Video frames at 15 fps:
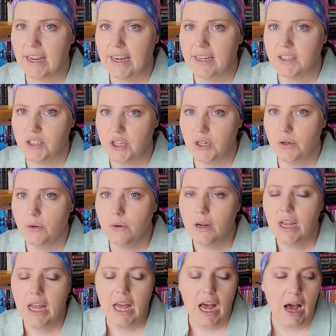in it too,
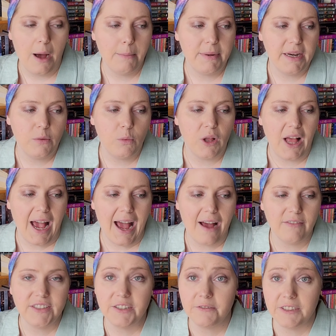um, but it will
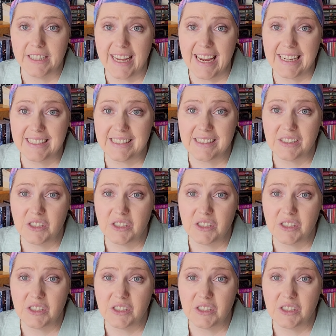have different kinks.